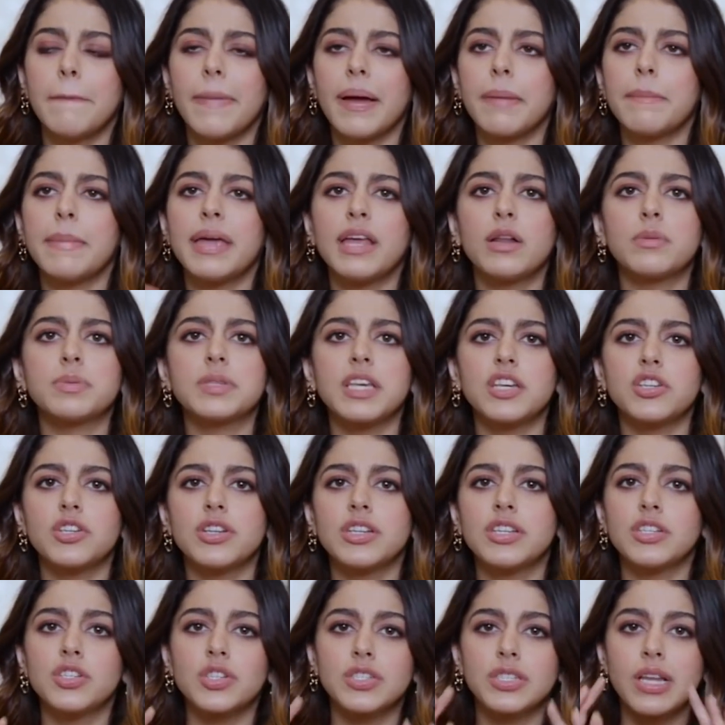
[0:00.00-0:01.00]
my main
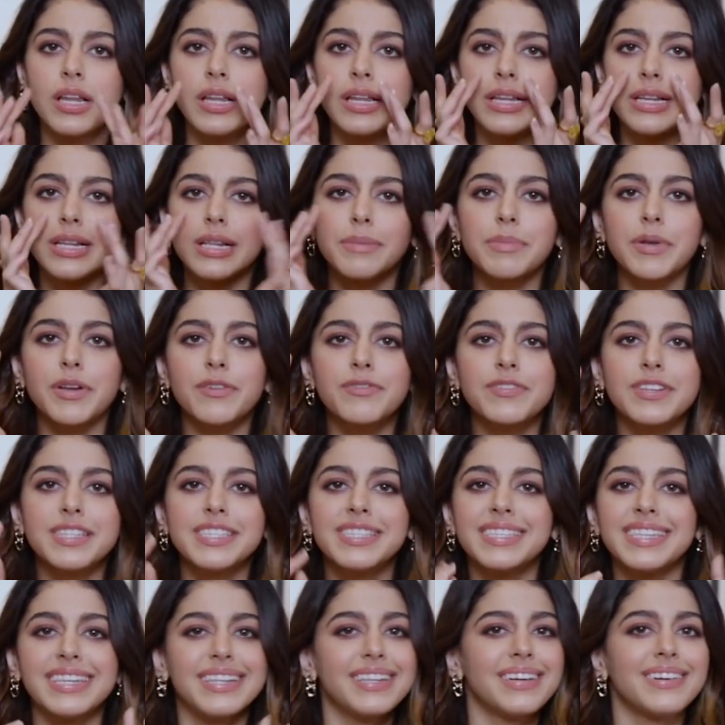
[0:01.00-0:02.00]
obsession is just a little bit of
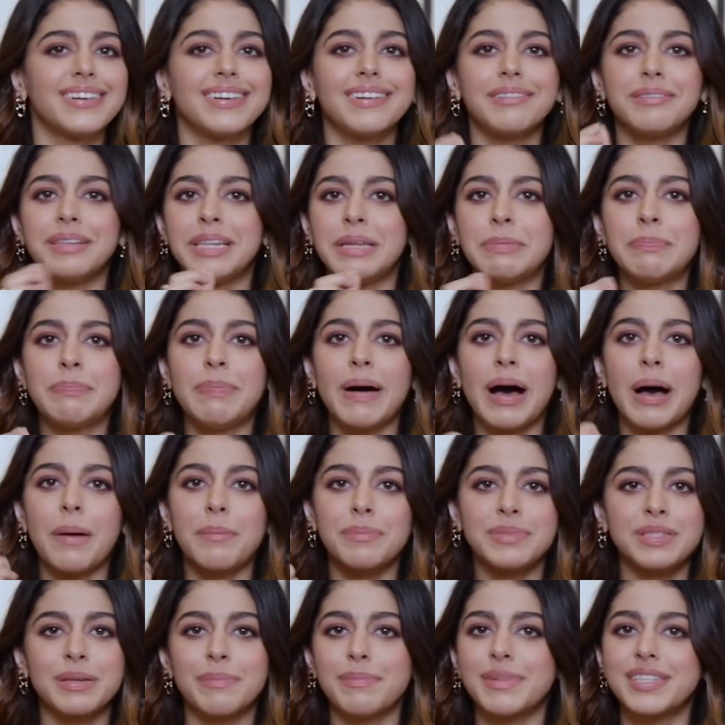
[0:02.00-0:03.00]
concealer, lip
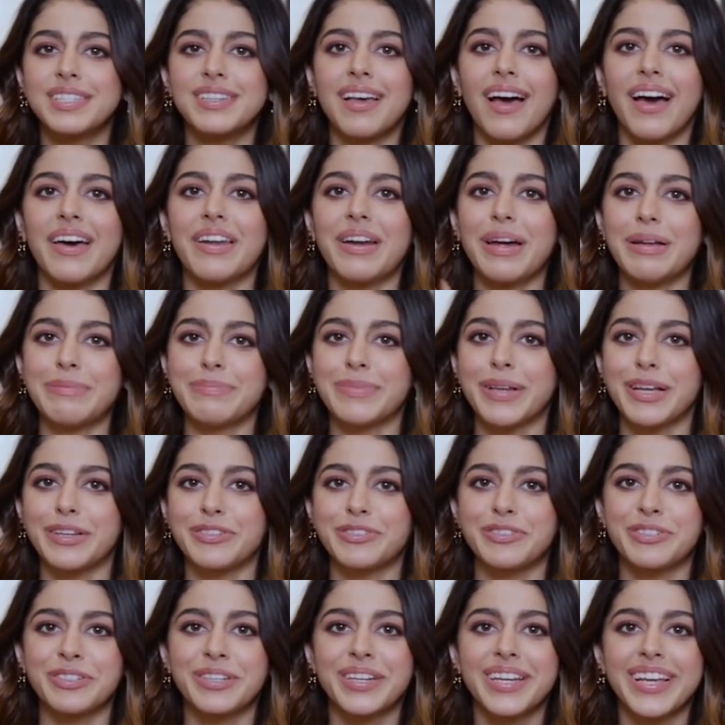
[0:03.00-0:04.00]
balm, some mascara and
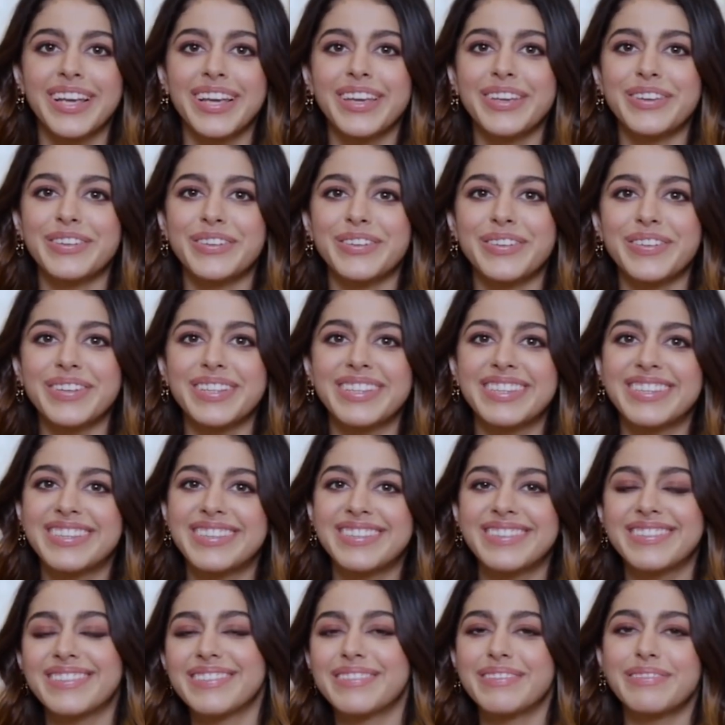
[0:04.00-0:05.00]
blush. You know,
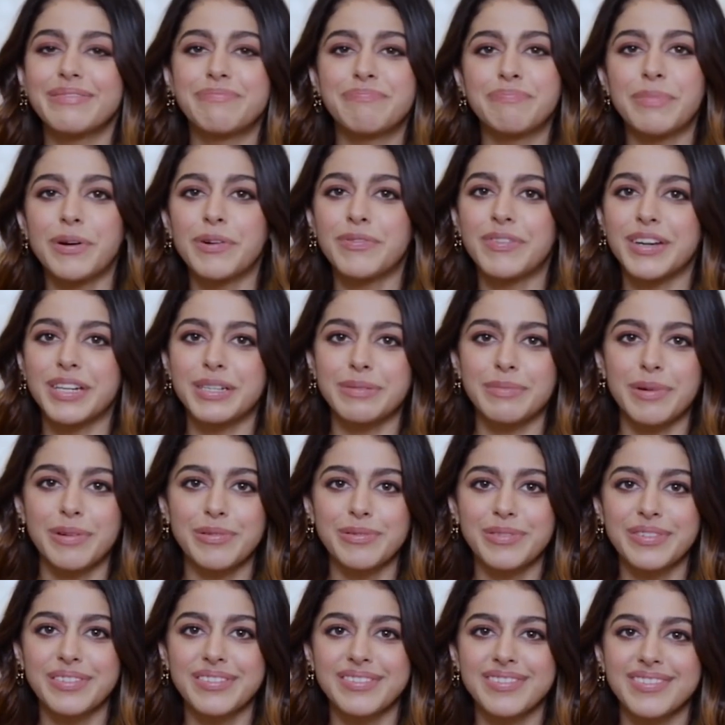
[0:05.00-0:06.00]
it's perfect
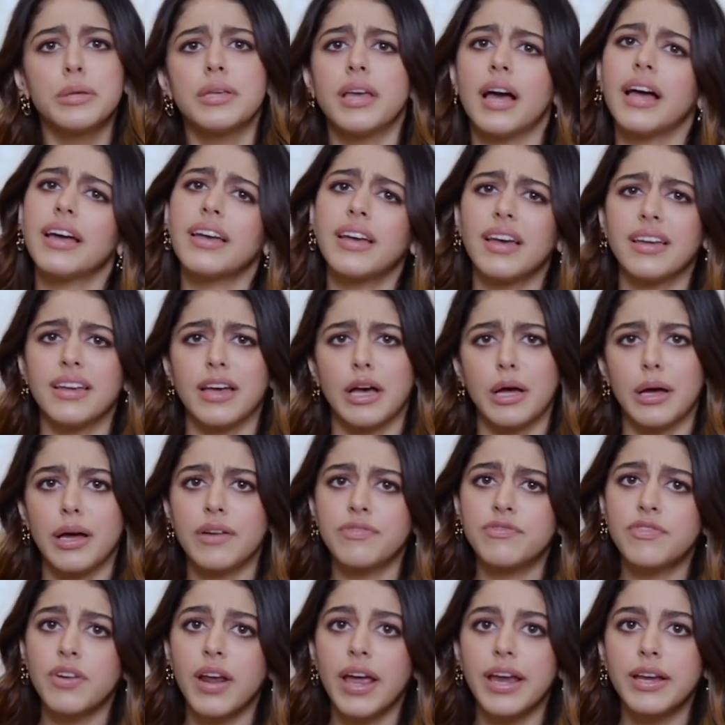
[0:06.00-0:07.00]
amount. Yeah, yeah, yeah.
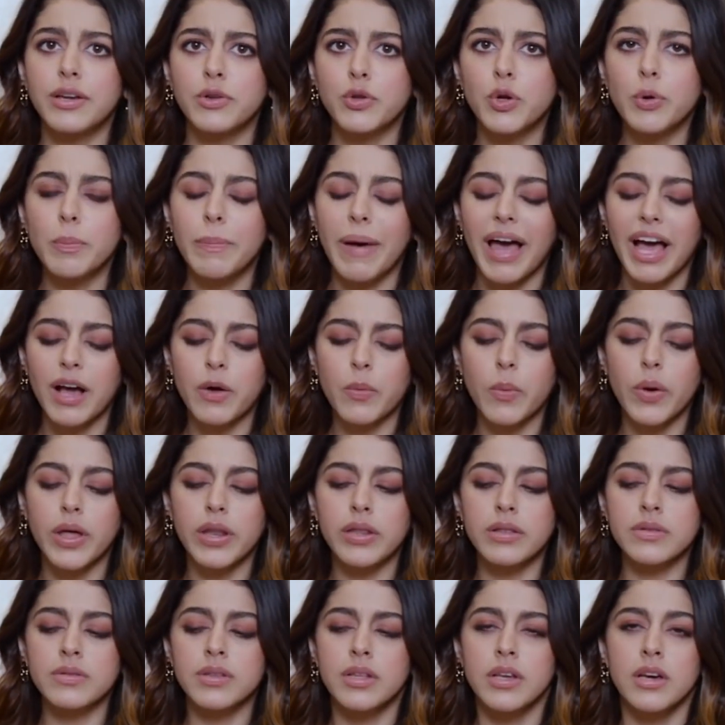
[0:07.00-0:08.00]
I've tried, you know, back
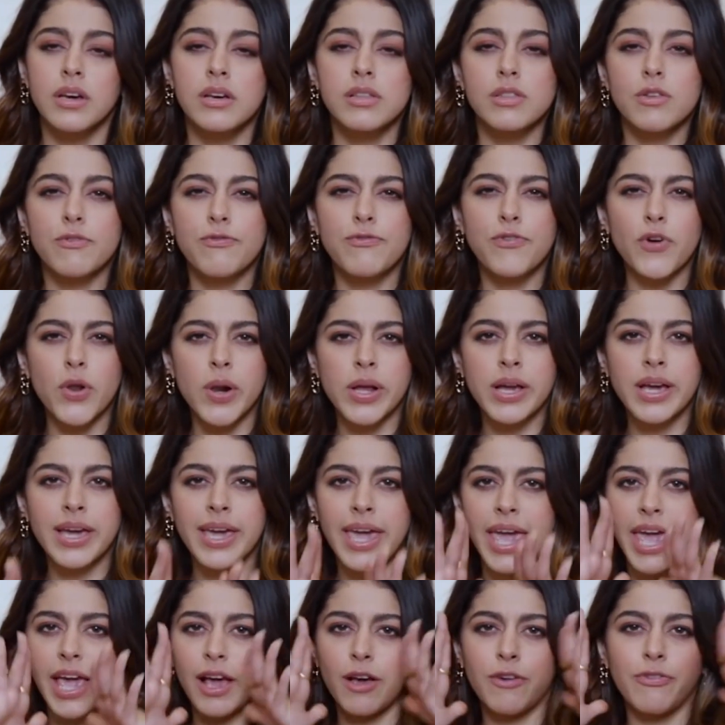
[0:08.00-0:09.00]
when the full
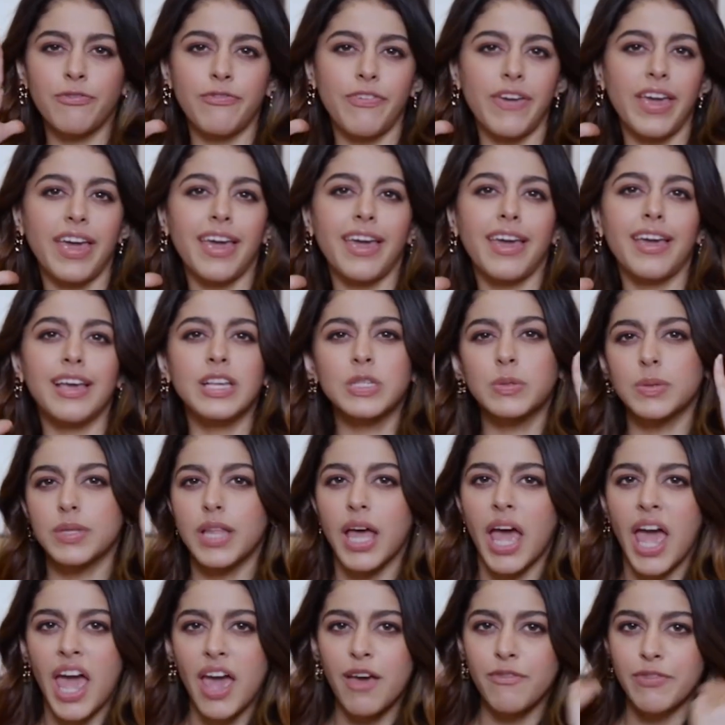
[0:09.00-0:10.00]
cake face
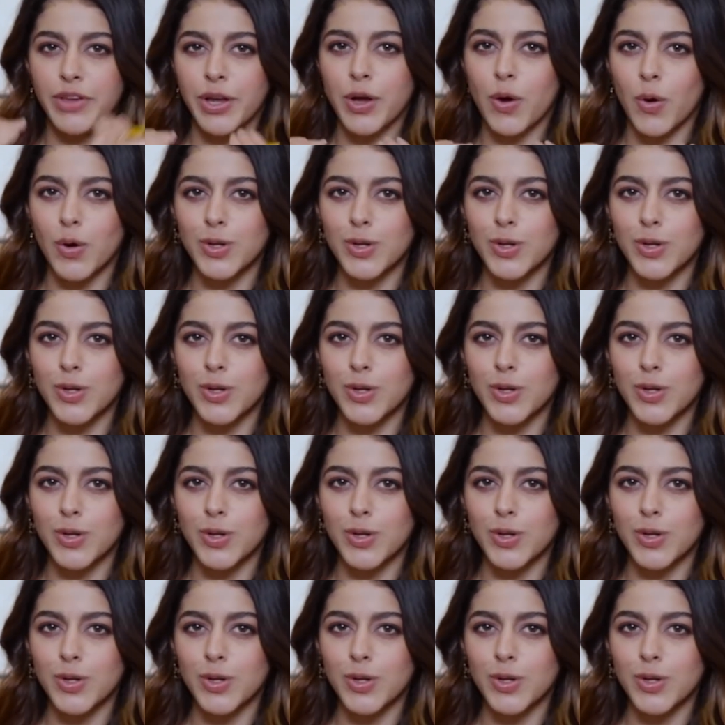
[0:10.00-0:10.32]
with the heavy